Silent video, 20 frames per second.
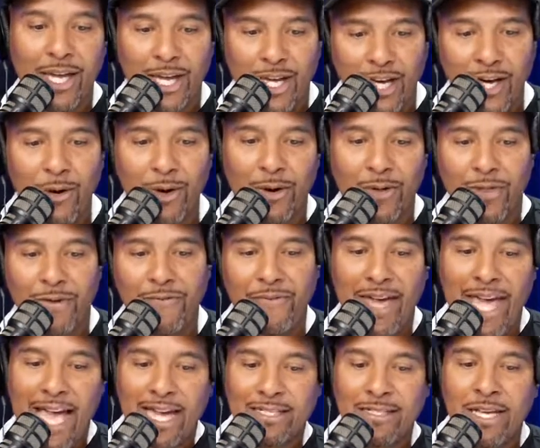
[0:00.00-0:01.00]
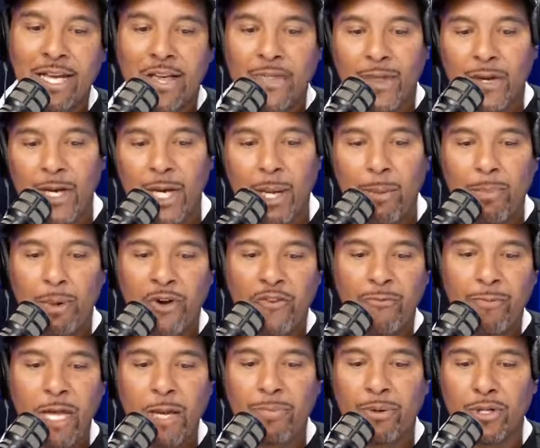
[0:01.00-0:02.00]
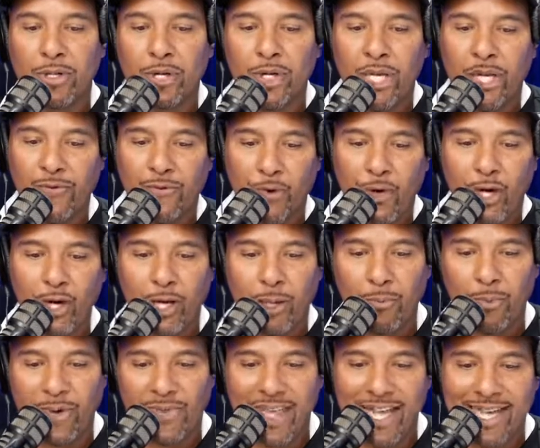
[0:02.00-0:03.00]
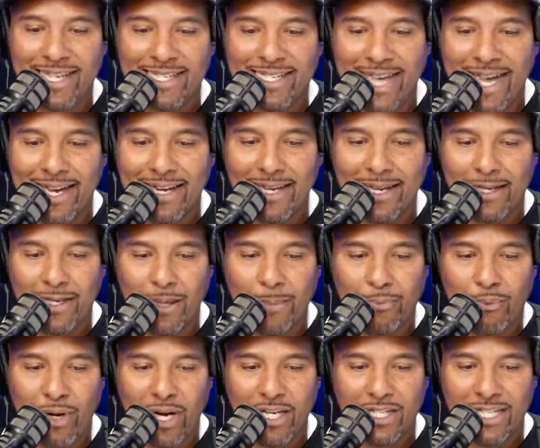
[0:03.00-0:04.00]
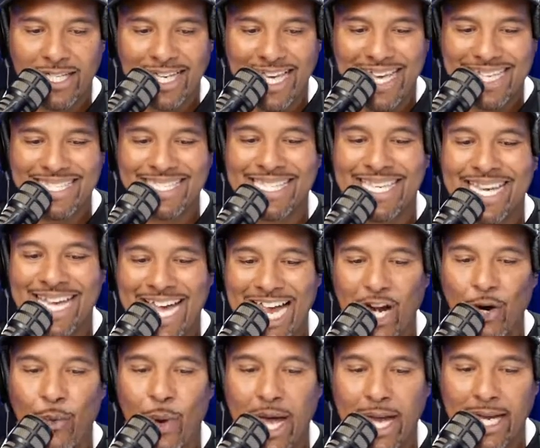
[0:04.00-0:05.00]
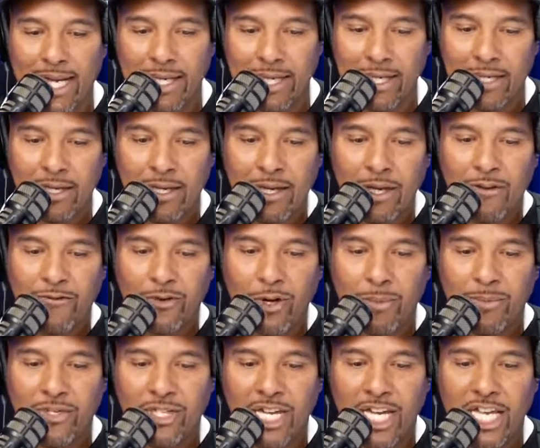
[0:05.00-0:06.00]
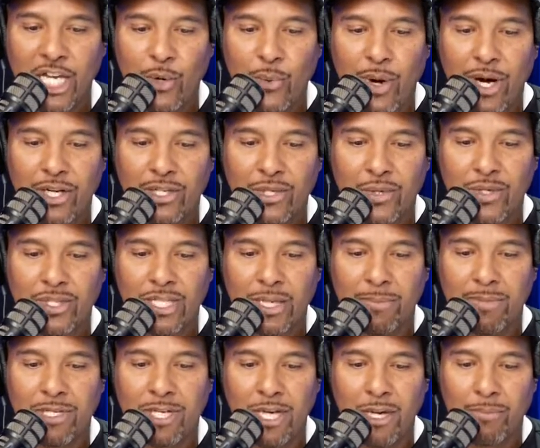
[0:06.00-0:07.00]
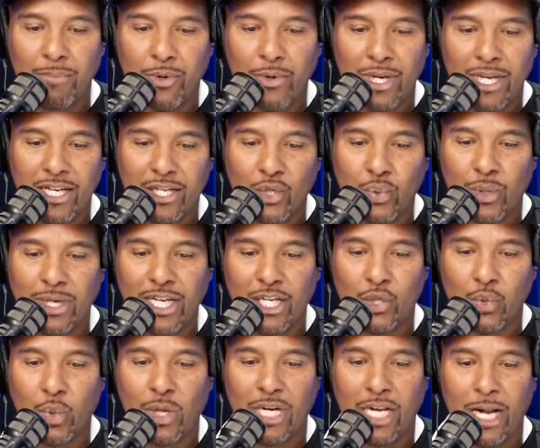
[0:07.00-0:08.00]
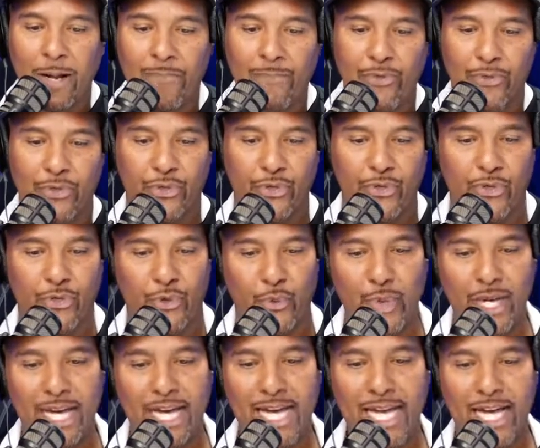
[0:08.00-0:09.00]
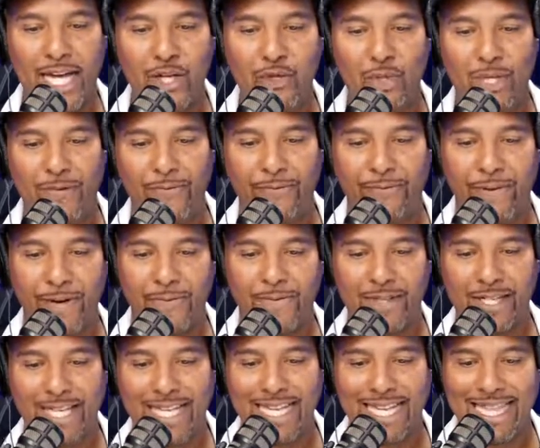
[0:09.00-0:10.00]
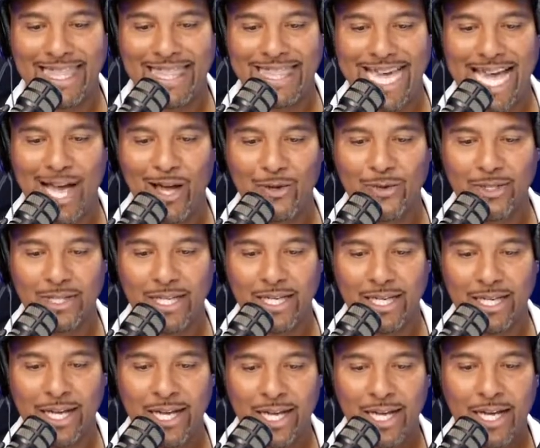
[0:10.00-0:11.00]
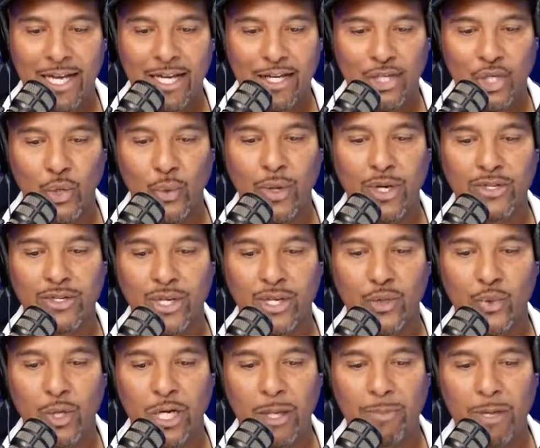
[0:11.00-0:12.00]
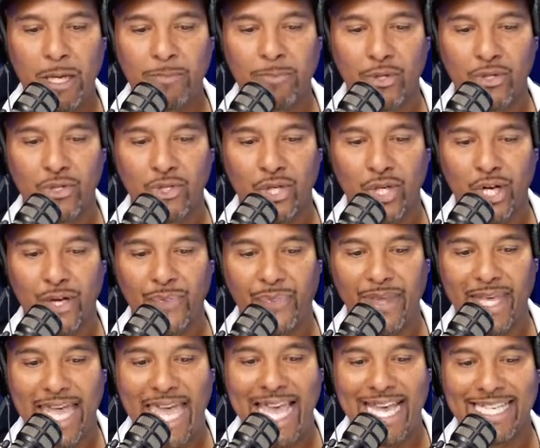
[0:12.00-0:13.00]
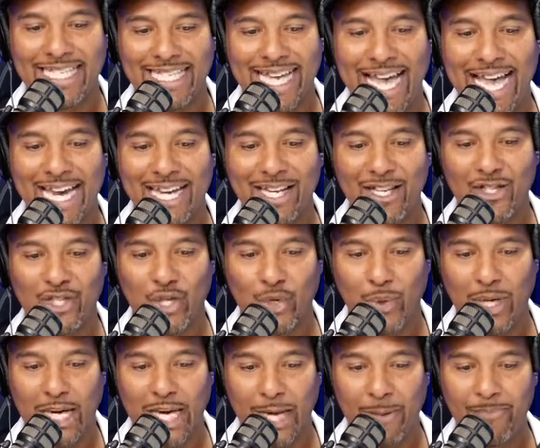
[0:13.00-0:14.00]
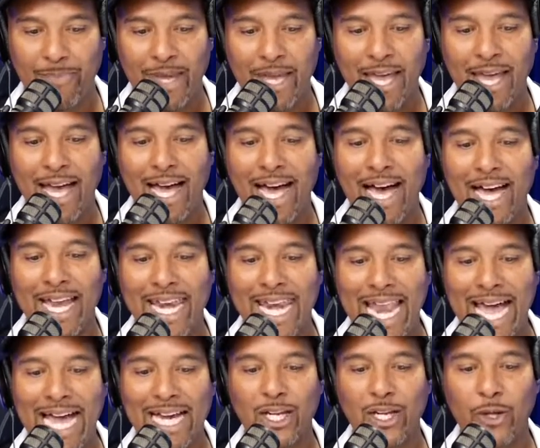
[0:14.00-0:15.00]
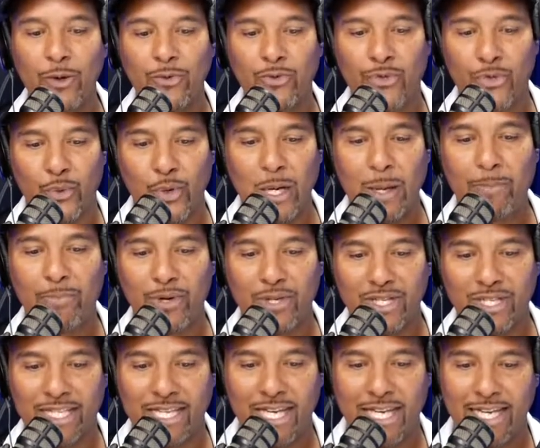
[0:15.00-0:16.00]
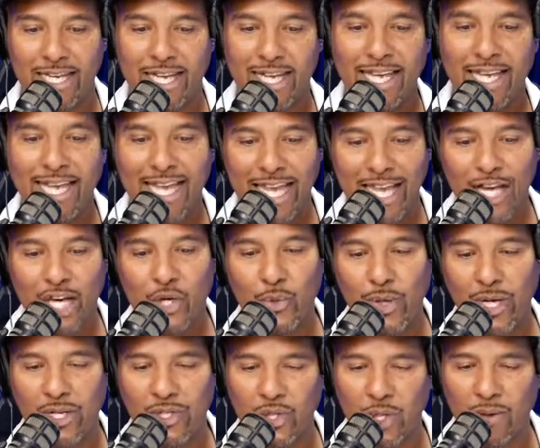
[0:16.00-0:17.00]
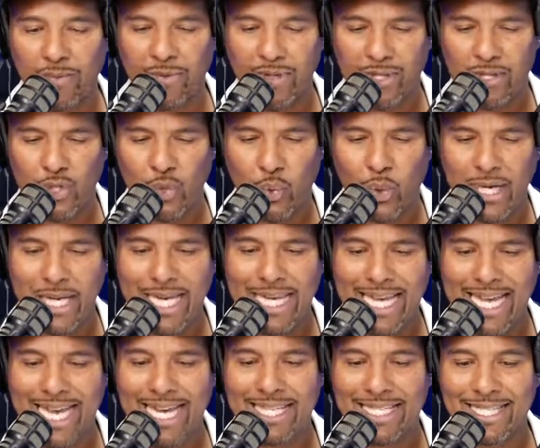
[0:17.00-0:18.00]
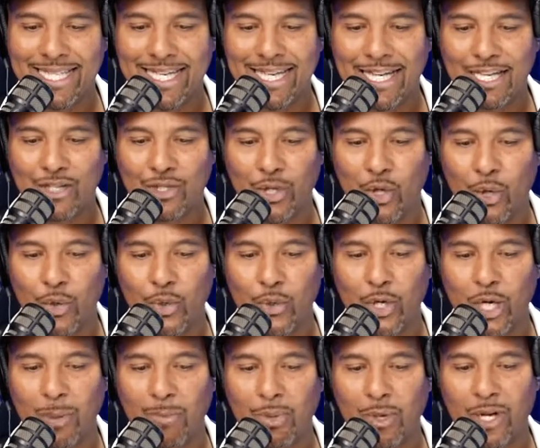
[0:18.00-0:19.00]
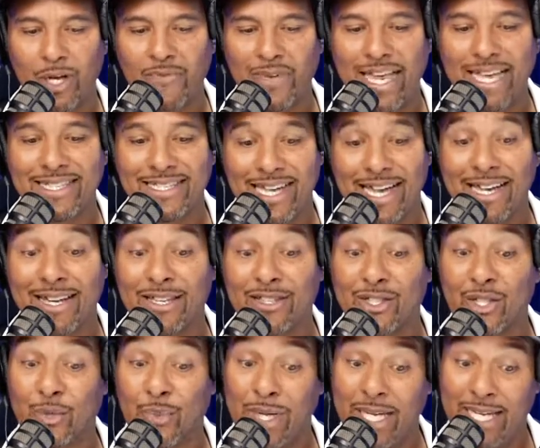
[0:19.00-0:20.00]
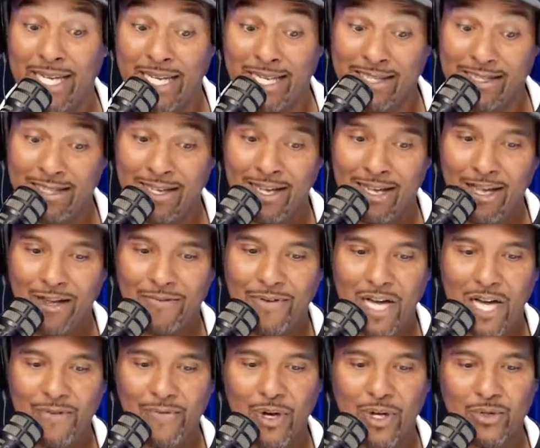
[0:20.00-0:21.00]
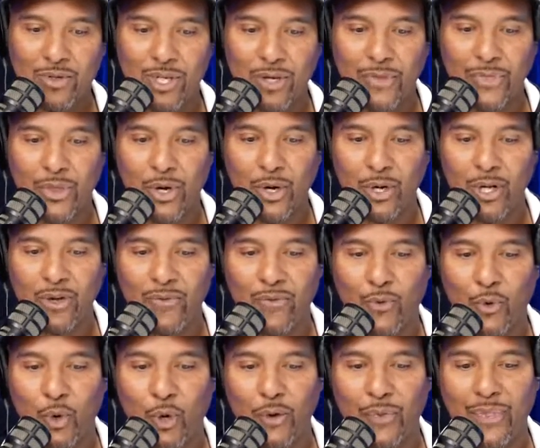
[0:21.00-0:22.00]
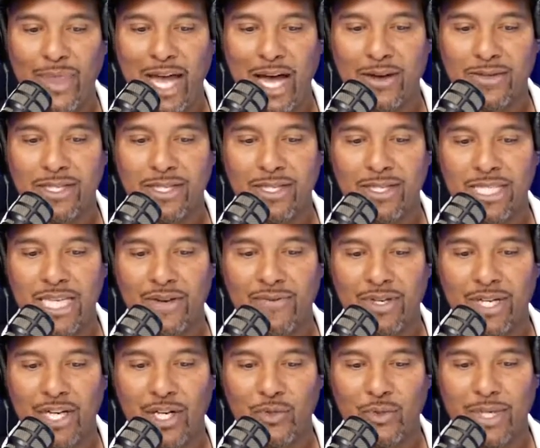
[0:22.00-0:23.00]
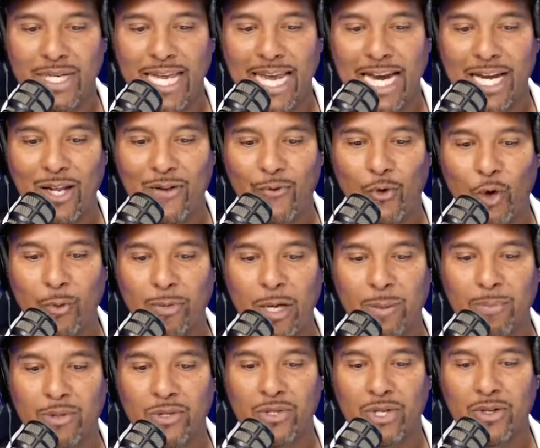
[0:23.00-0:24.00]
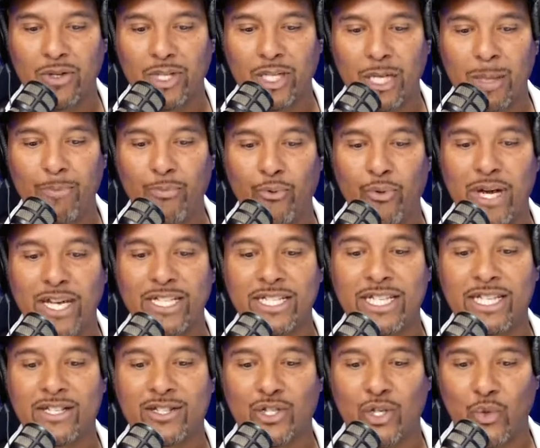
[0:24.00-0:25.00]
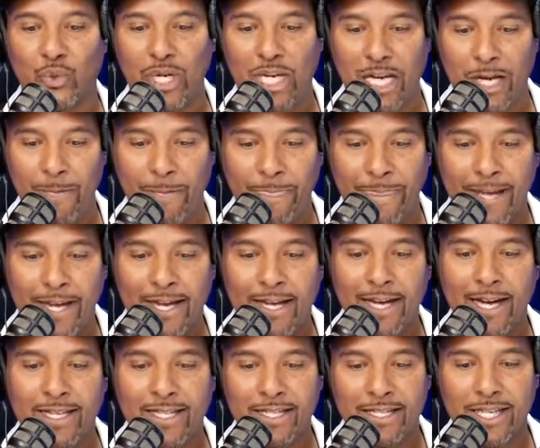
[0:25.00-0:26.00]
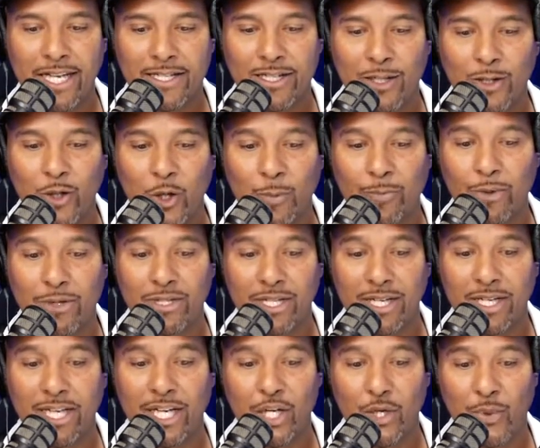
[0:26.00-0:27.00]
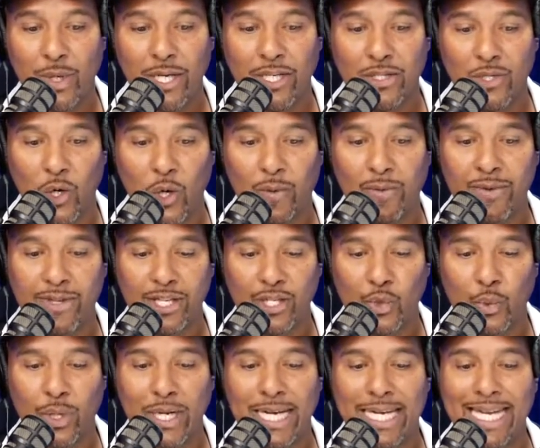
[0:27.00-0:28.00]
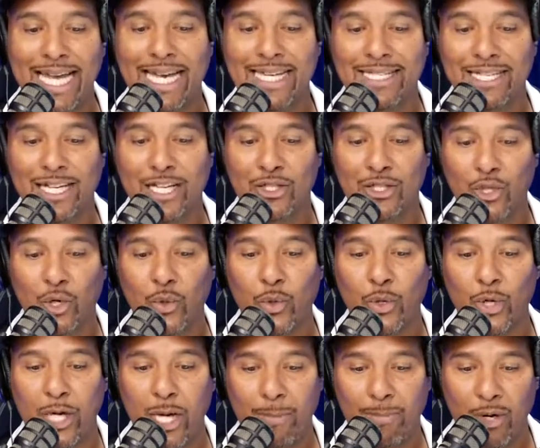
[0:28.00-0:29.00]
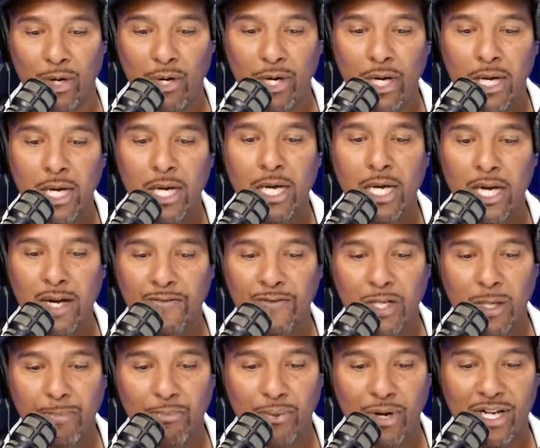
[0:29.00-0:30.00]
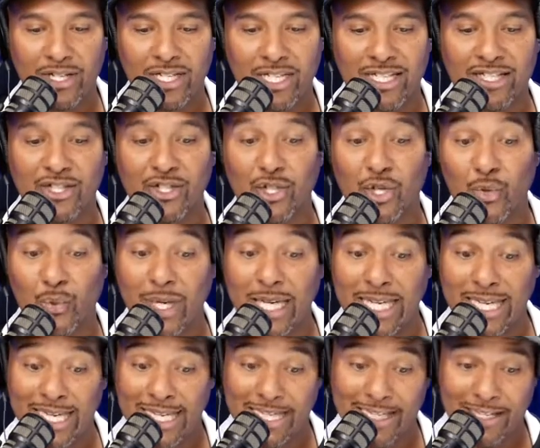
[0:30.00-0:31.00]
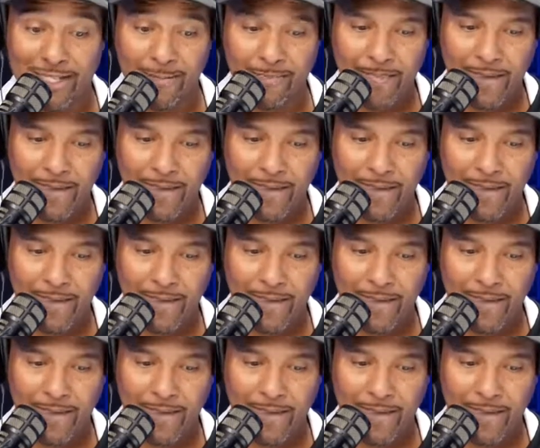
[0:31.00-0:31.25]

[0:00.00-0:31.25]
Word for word: Here are the facts. The number of people looking for help with anxiety and depression has skyrocketed. From January to September in 2020, 315,220 people took the anxiety screen, a 93% increase over the 2019 total number of anxiety screens. 534,784 people took the depression screen, a 62% increase over the 2019 total number of depression screens.